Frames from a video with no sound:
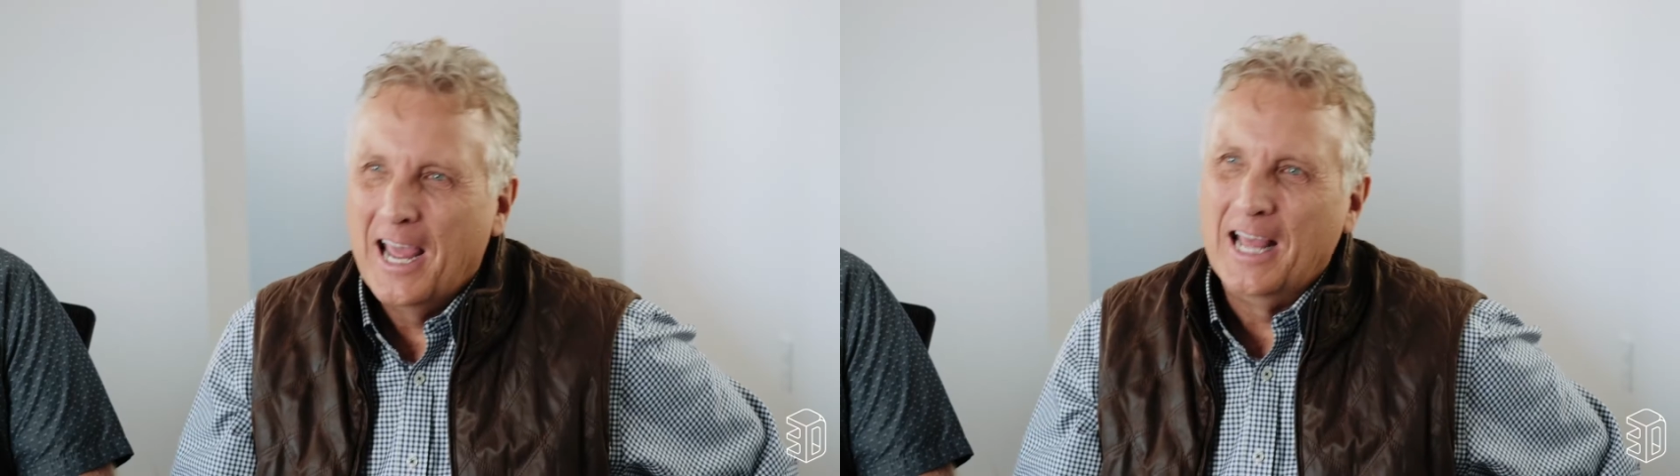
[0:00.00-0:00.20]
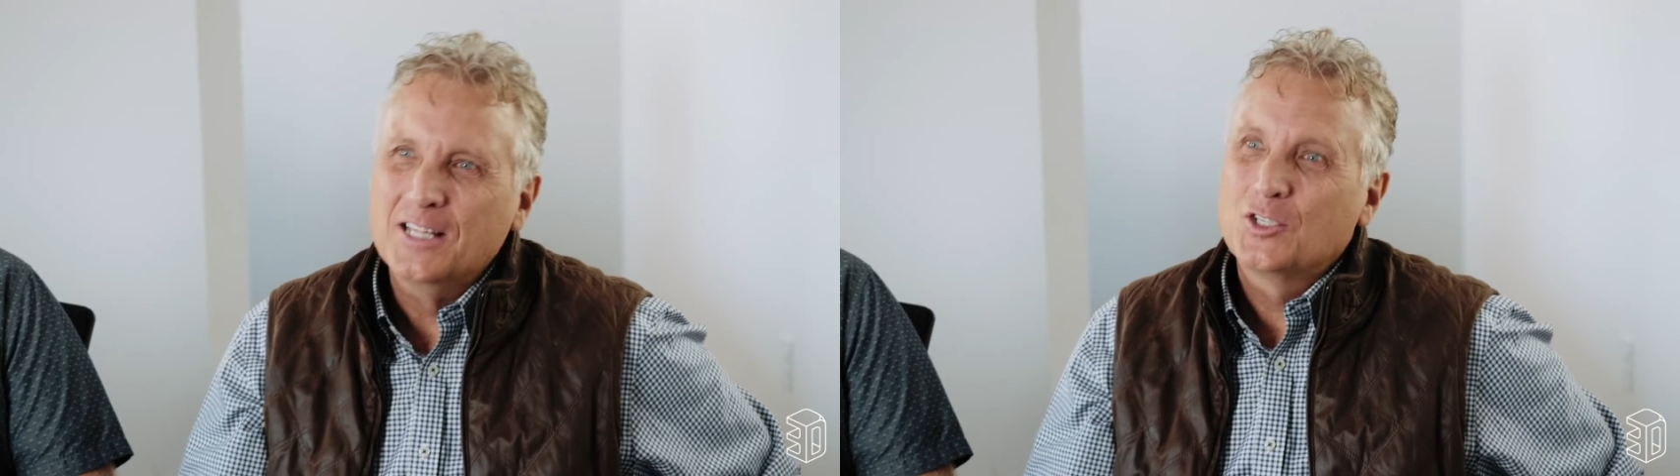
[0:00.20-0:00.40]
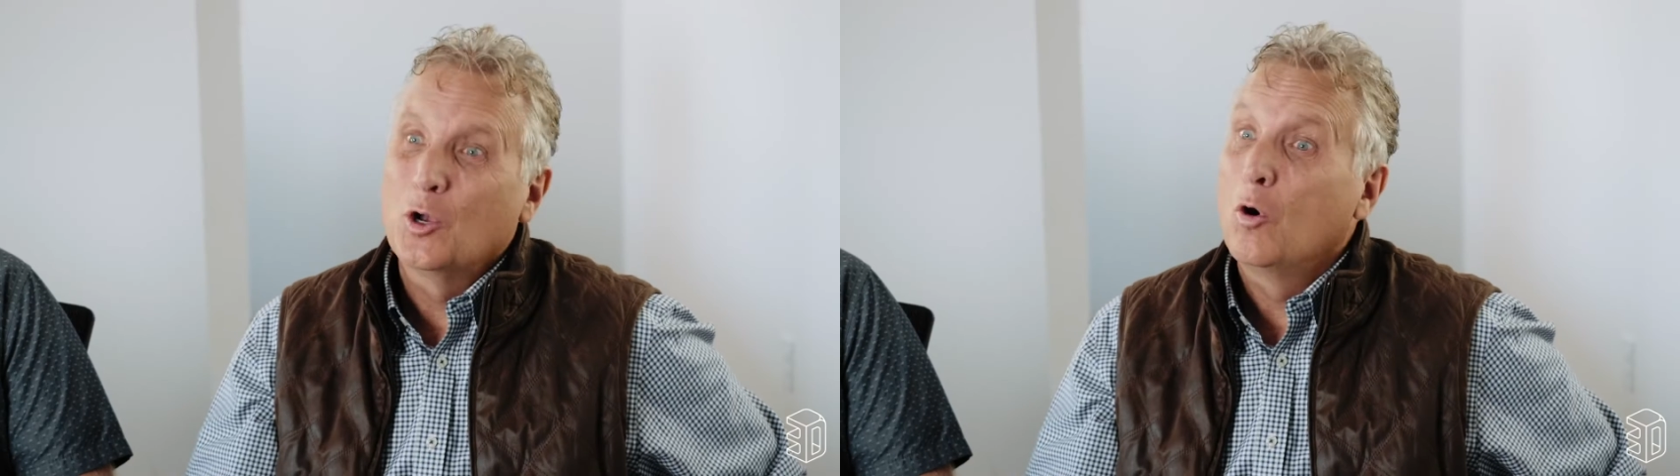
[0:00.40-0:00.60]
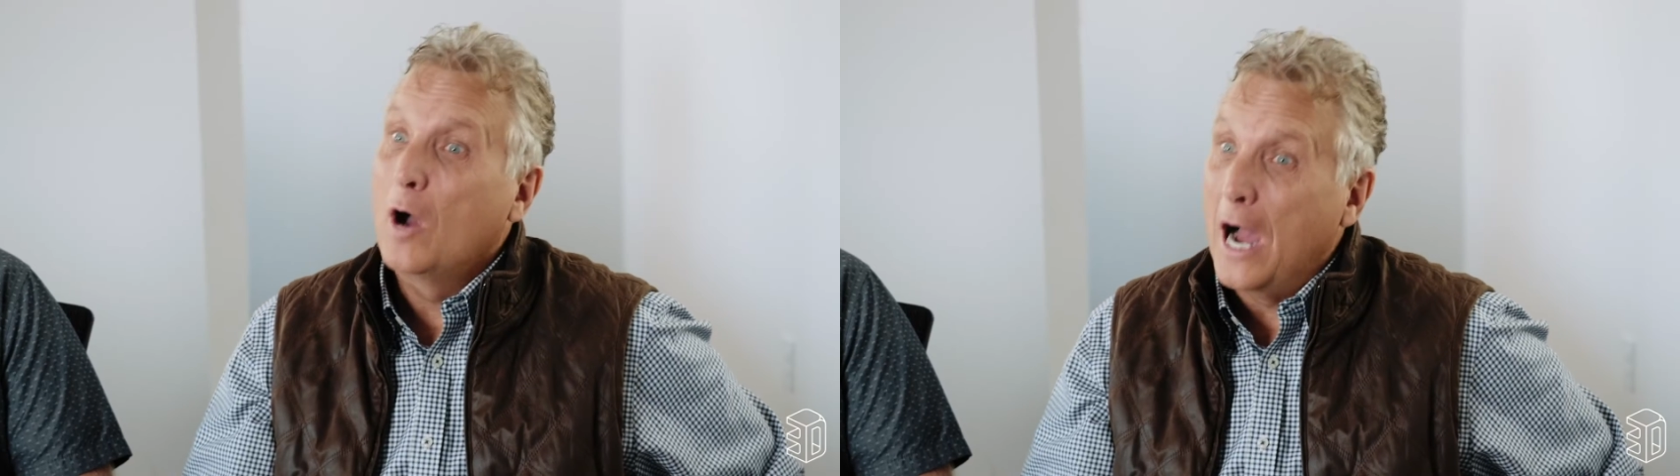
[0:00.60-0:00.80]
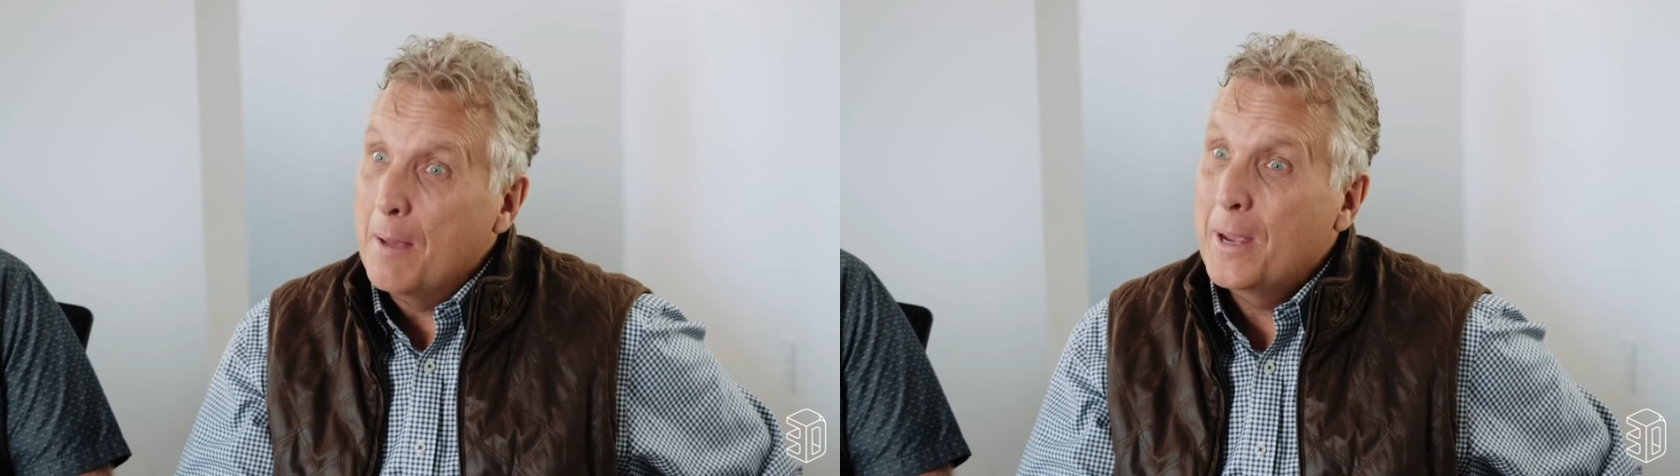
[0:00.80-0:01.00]
And
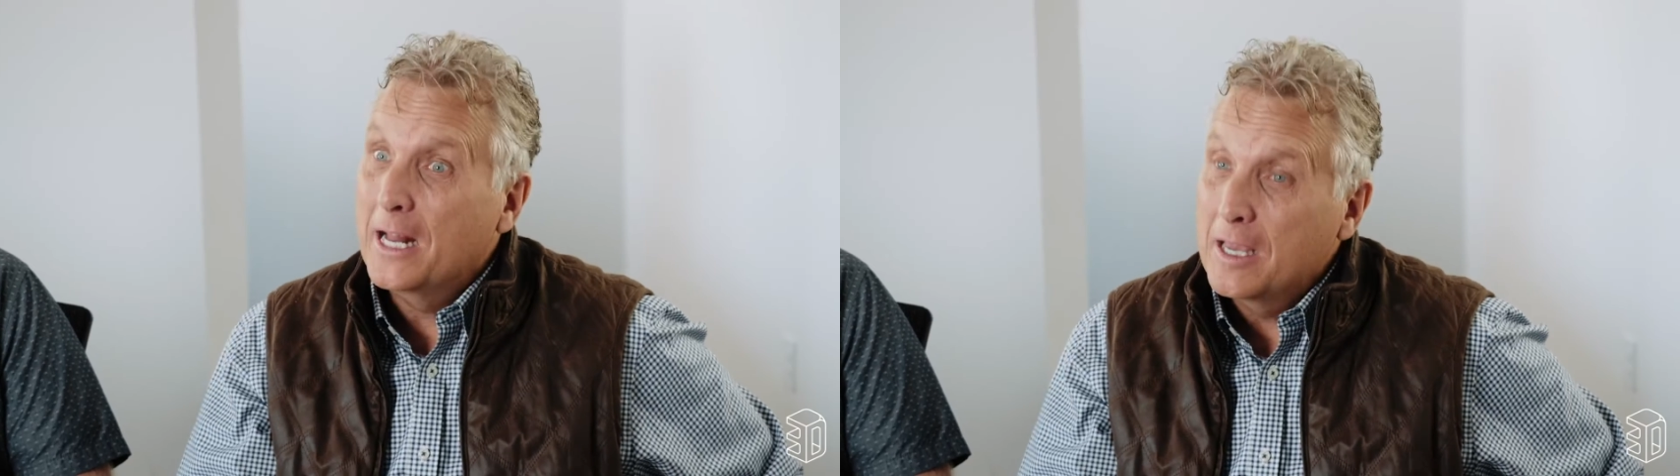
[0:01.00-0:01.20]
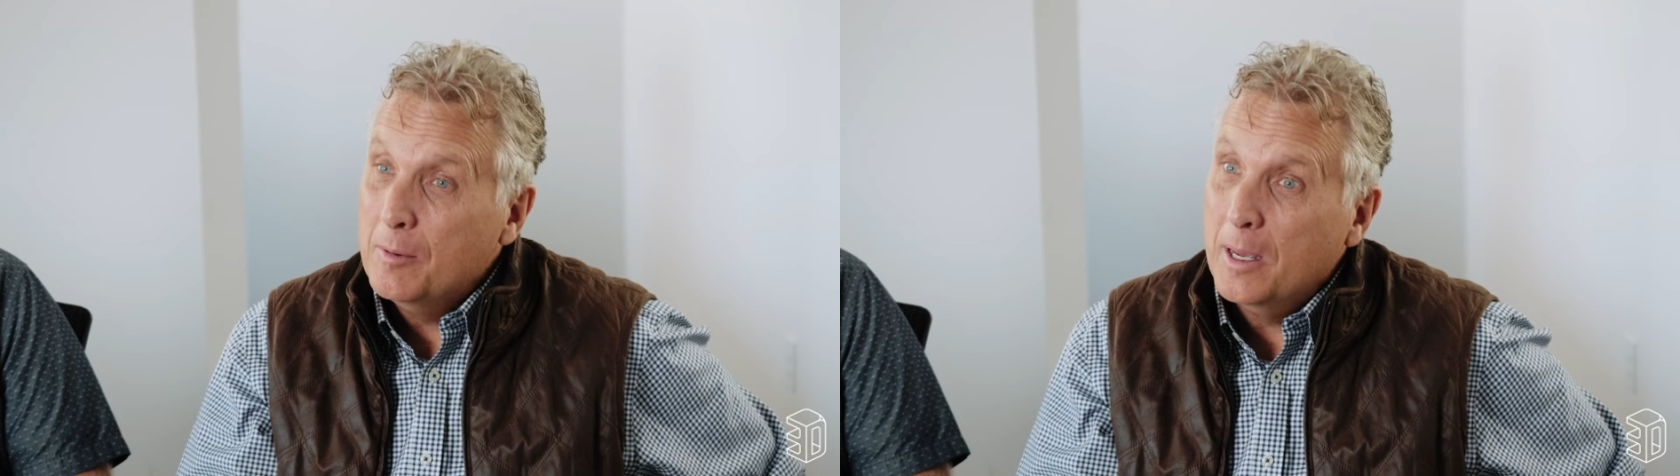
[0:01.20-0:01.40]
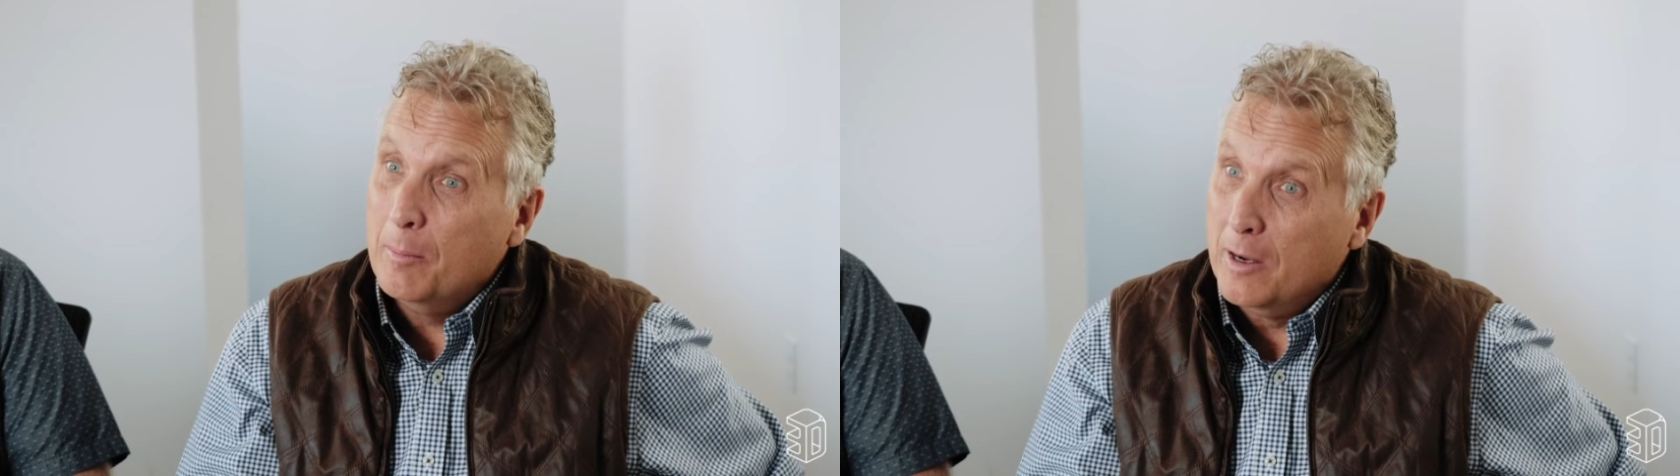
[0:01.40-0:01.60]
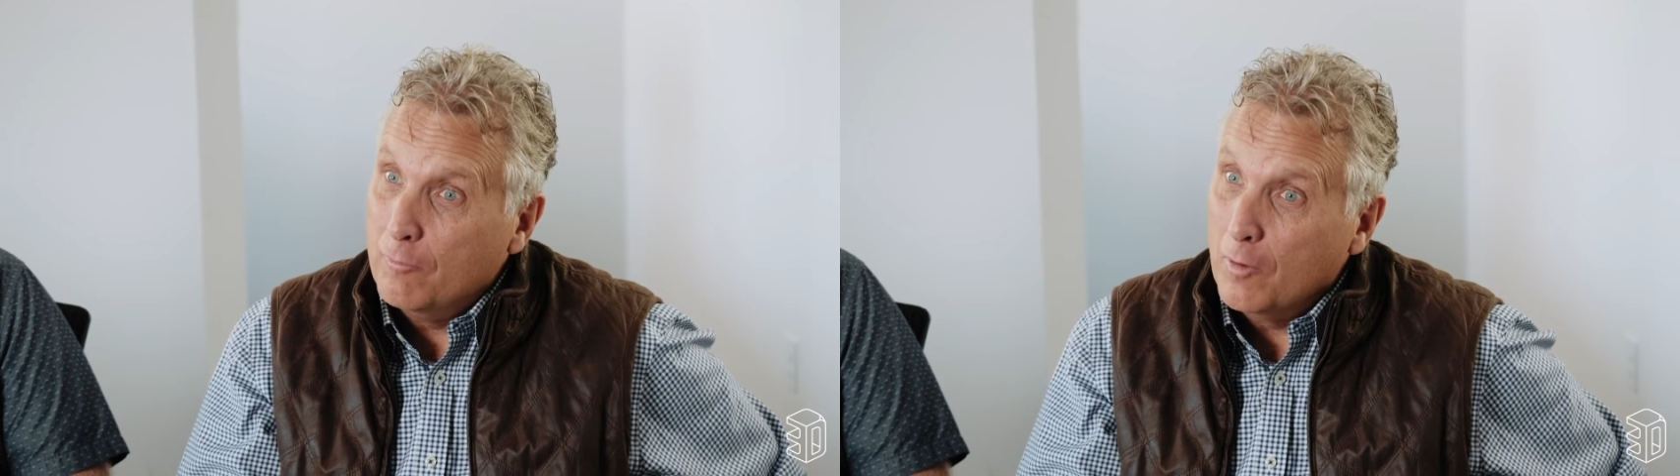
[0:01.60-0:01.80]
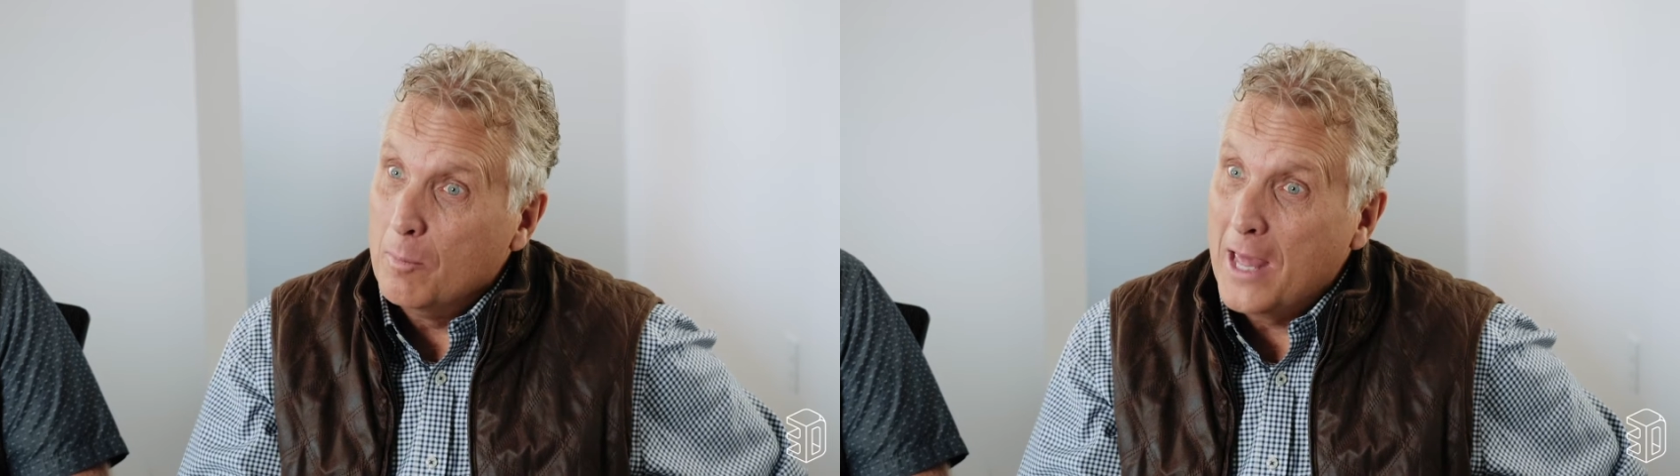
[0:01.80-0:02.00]
so I made a commitment
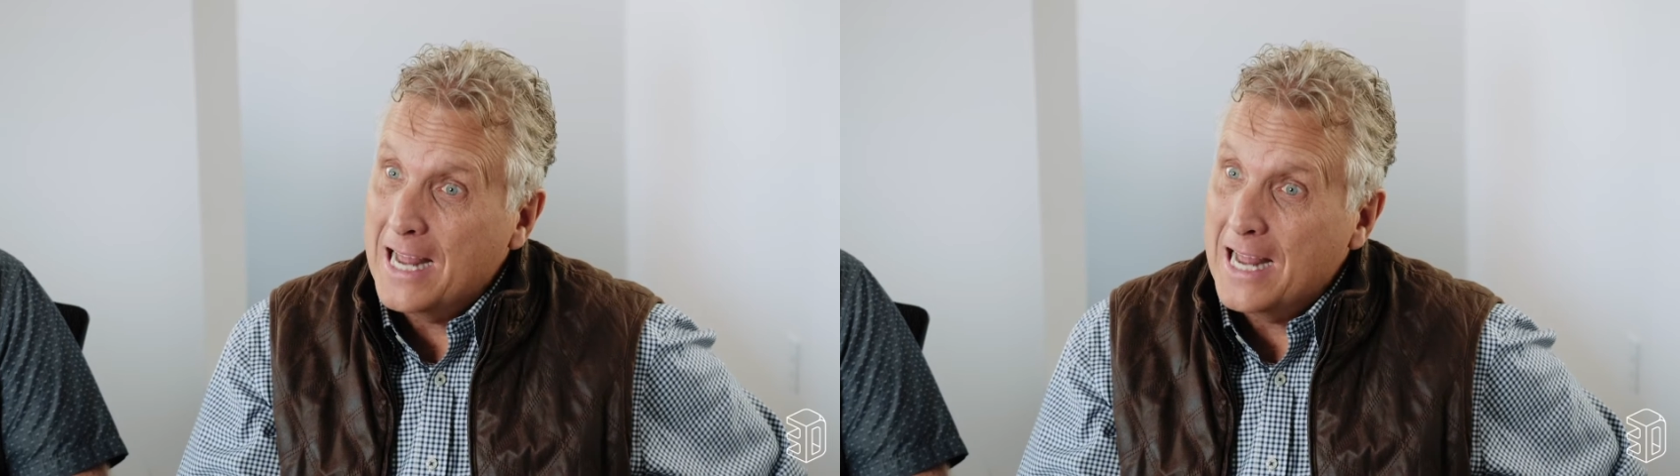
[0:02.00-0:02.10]
from